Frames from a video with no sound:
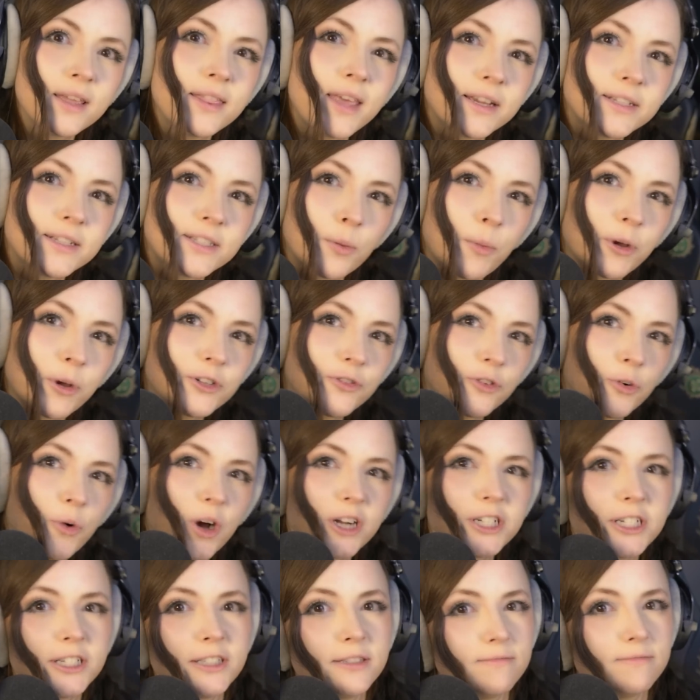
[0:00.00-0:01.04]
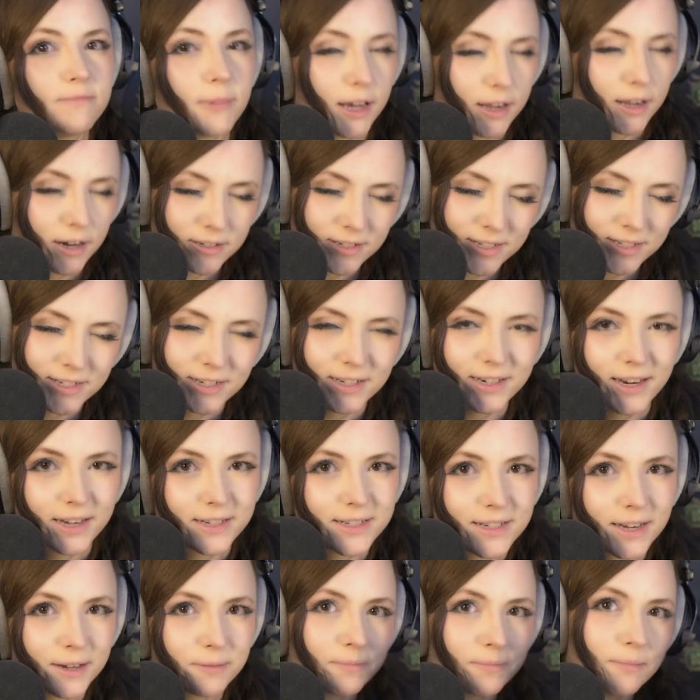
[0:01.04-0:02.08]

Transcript: Thanks so much for watching, and I'll see you next time.